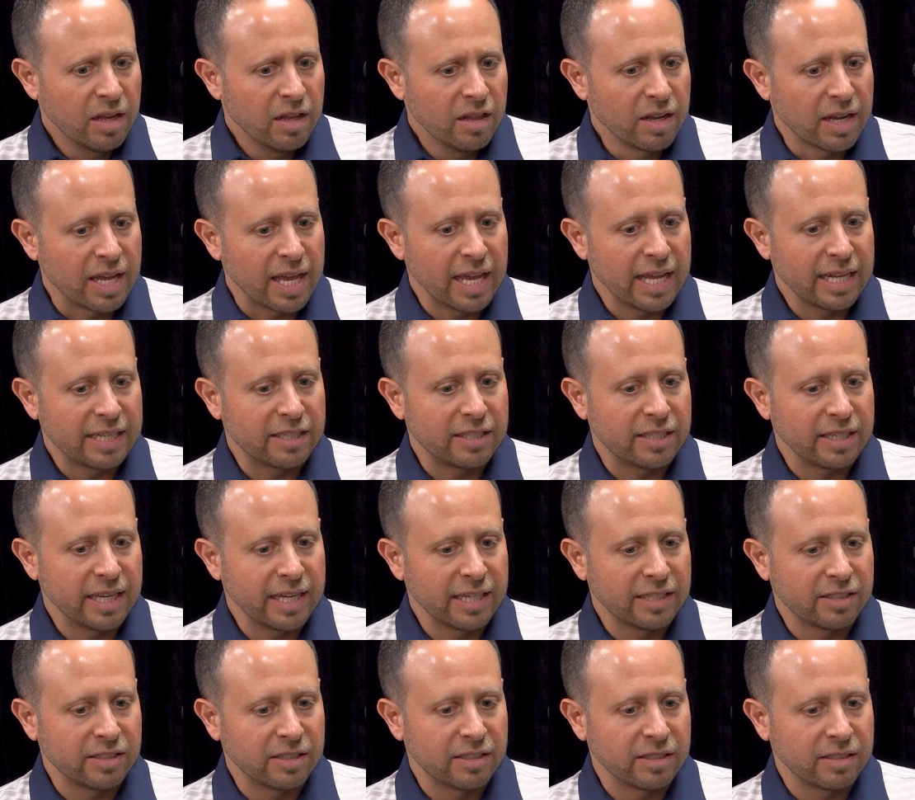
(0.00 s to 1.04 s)
Look,
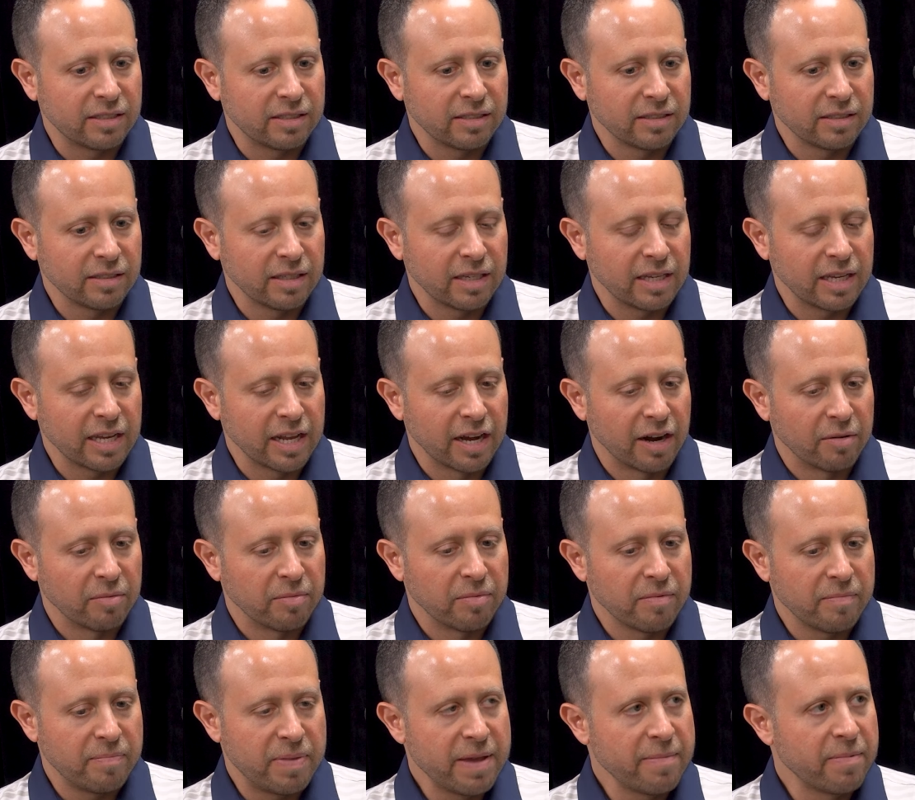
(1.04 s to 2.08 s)
it's you know,
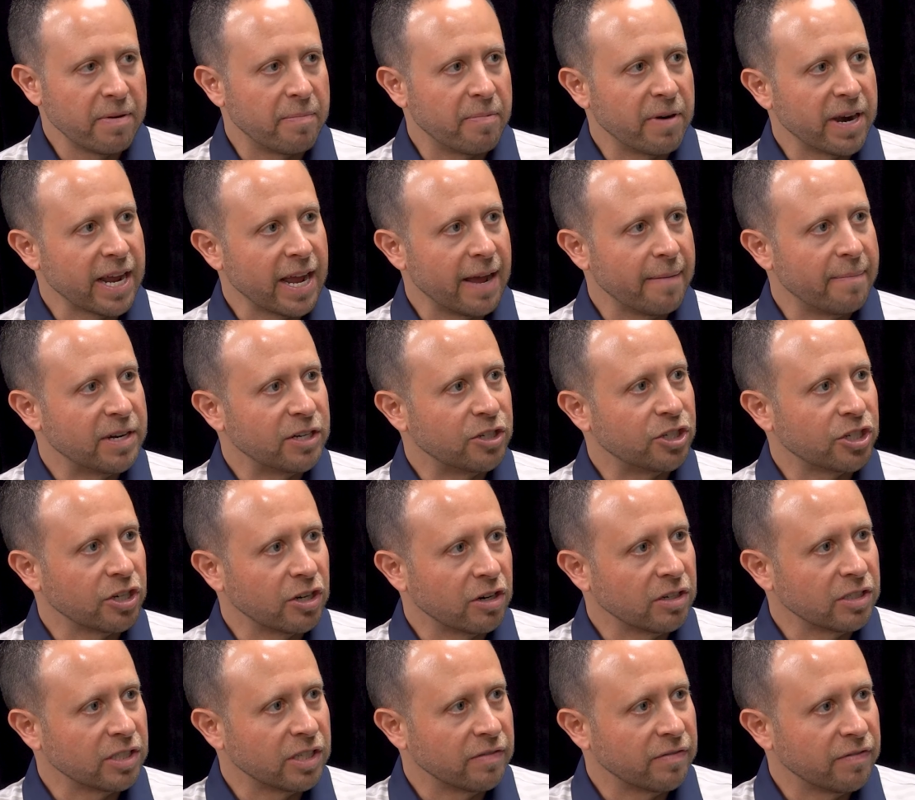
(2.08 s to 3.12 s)
people bring up
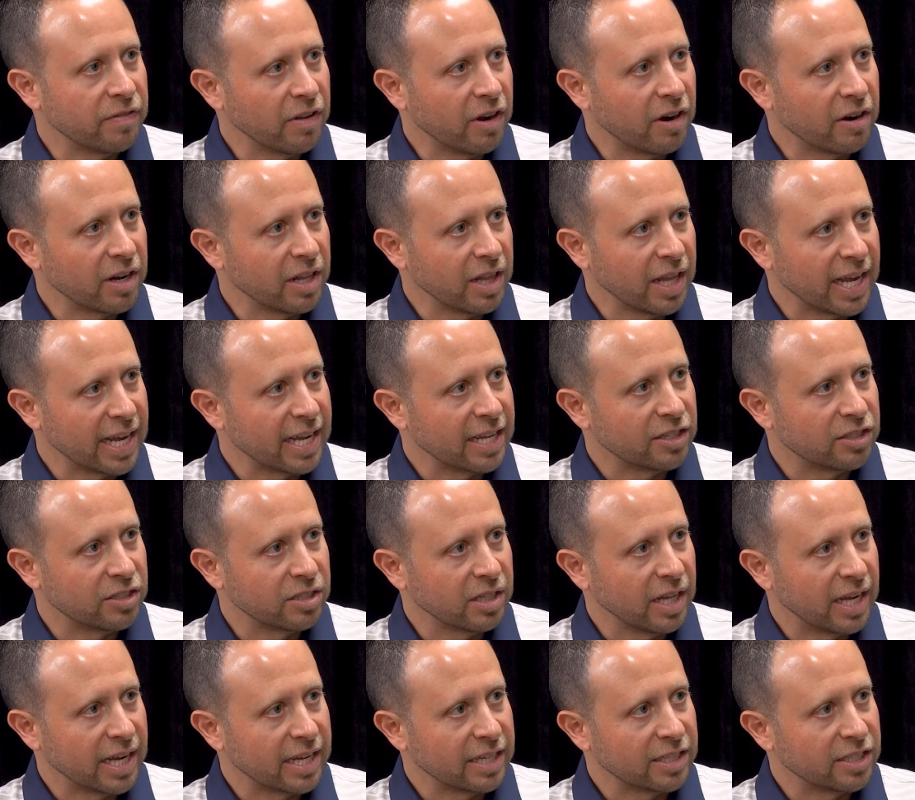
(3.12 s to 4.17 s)
insurance in Florida like
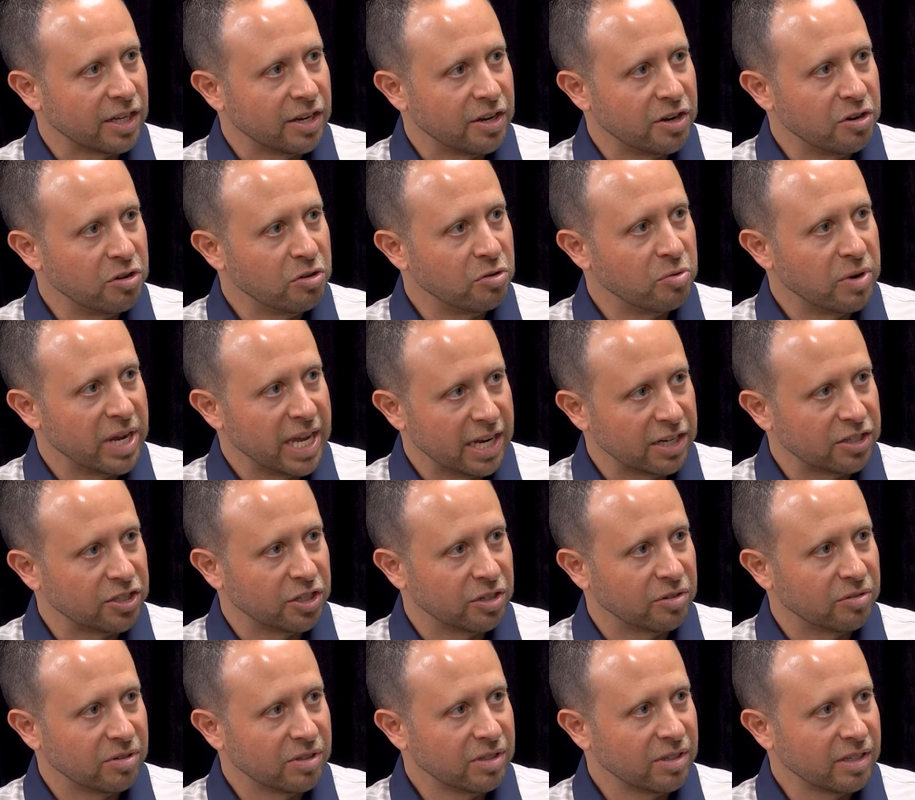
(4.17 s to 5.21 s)
it's a new
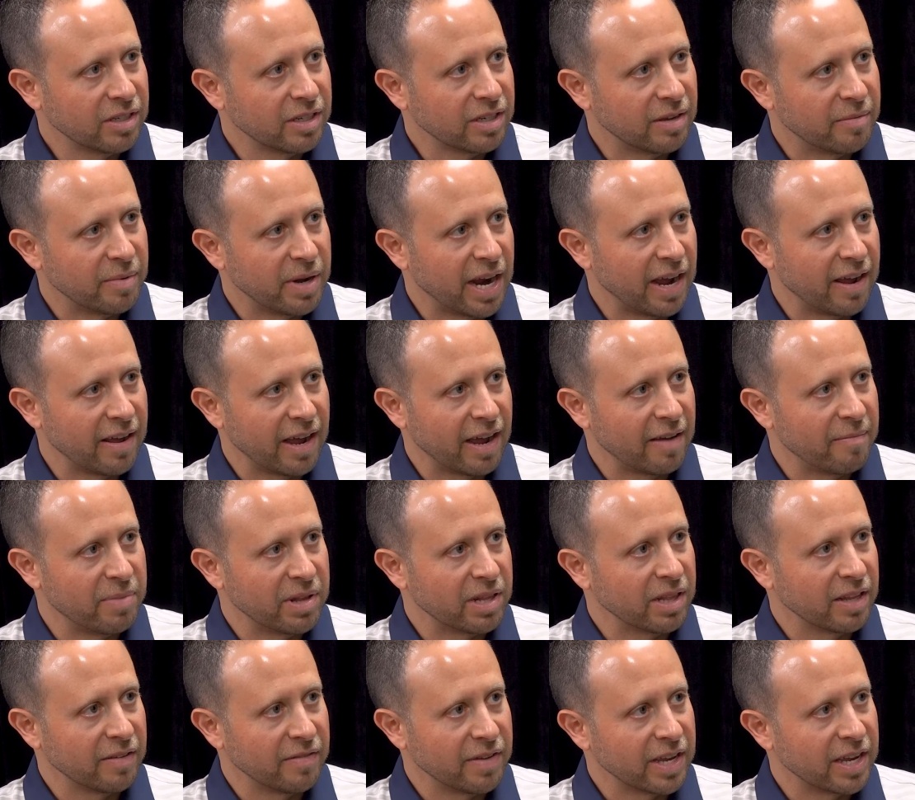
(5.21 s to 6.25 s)
issue. I mean, I've
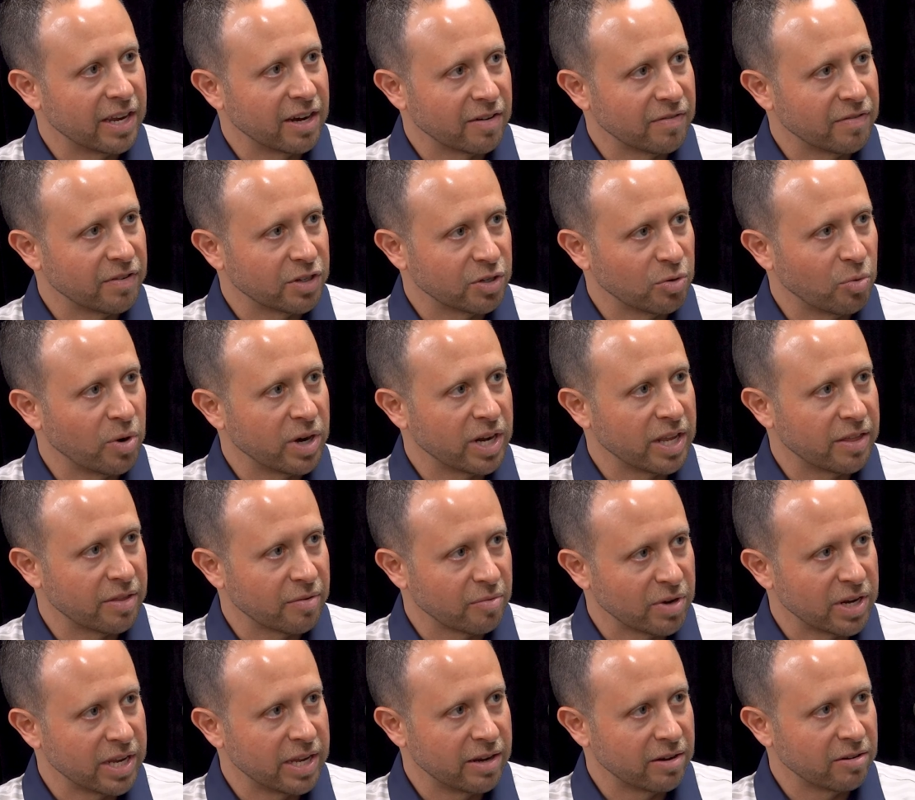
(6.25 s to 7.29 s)
been living here for
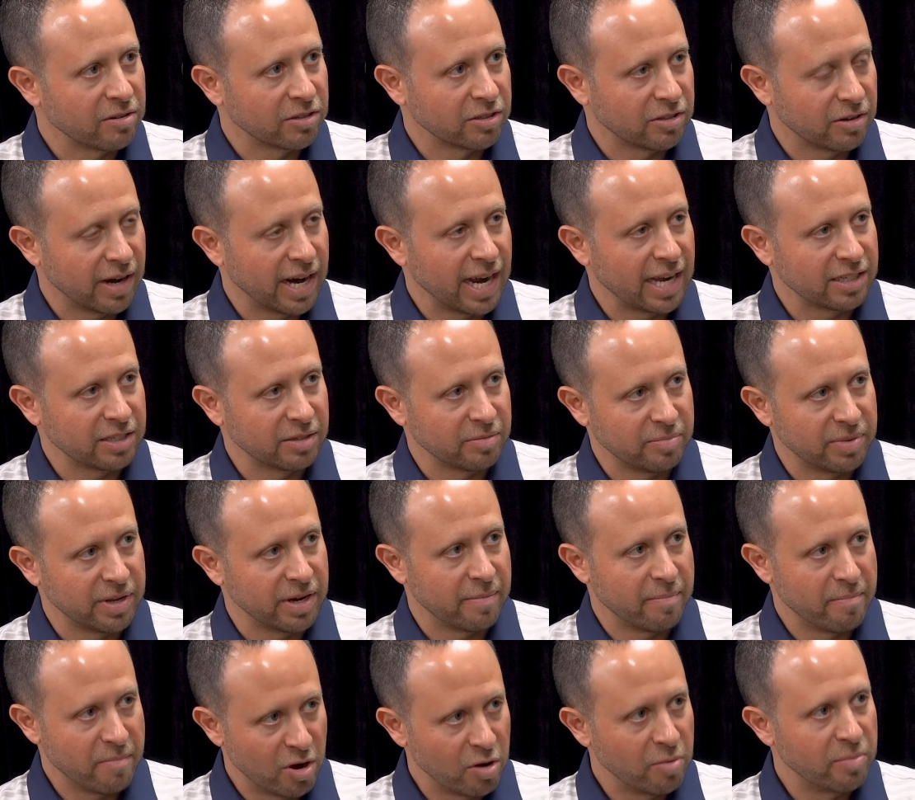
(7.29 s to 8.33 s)
23 years. There hasn't been
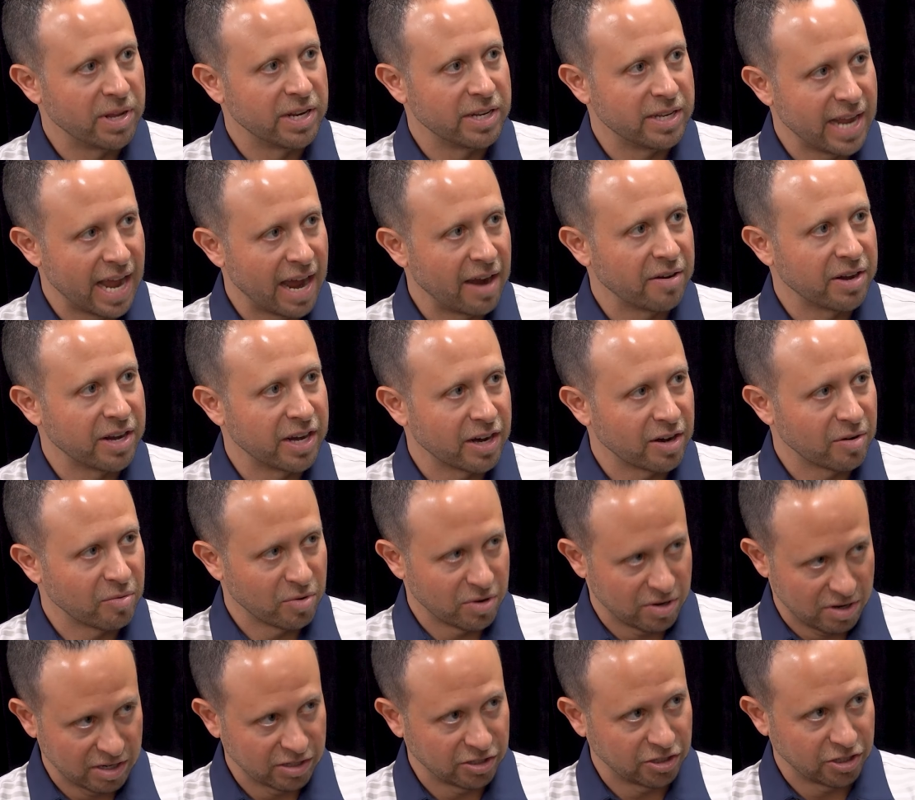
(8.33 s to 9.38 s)
a moment down here where